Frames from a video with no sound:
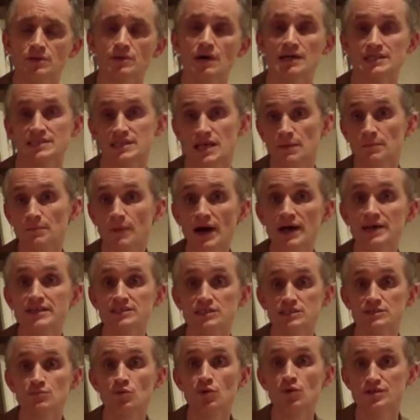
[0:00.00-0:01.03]
I'd say a page is
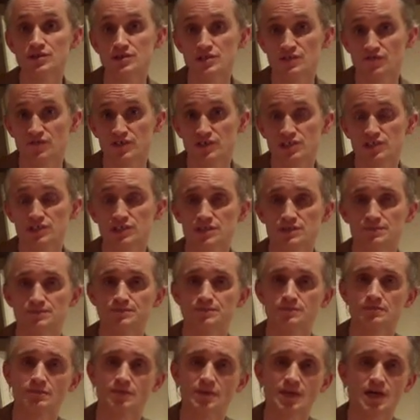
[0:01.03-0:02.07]
more than sufficient.
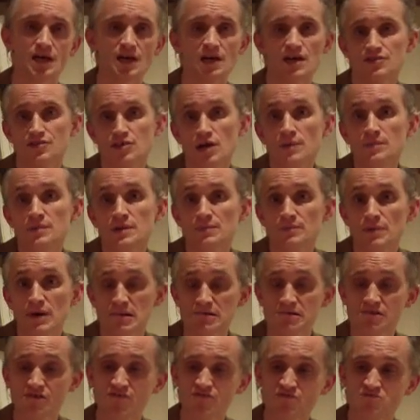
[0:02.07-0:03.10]
The opening
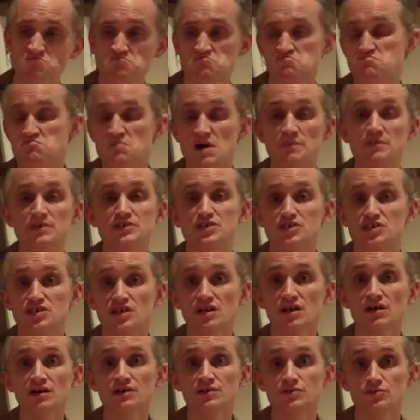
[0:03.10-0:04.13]
paragraph, maybe just a
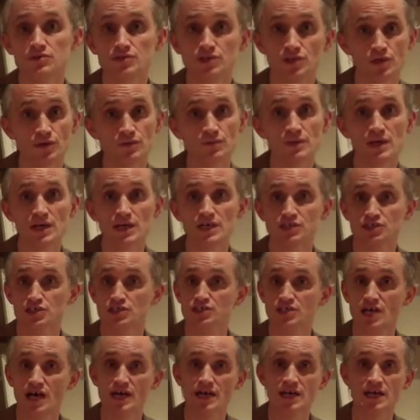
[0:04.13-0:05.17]
line or two. Just
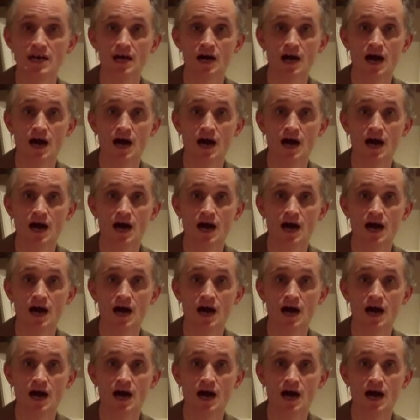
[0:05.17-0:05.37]
say,